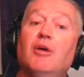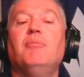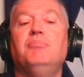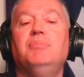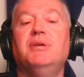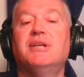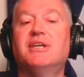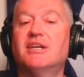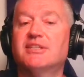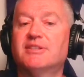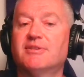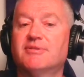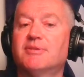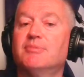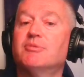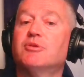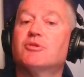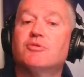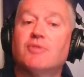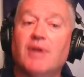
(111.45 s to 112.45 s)
because of
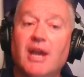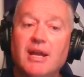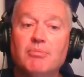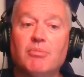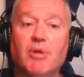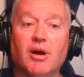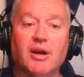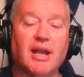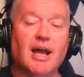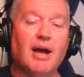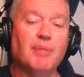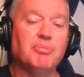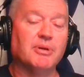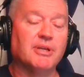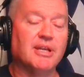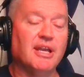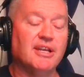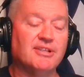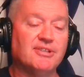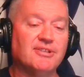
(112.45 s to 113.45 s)
some trademark
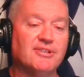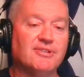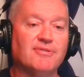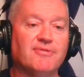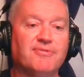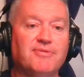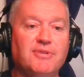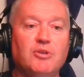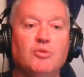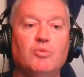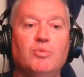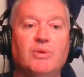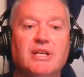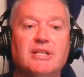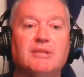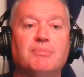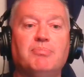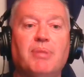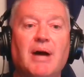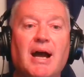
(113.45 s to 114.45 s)
applications a few
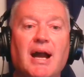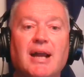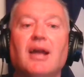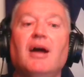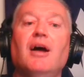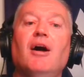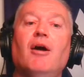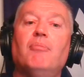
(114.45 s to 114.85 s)
weeks back,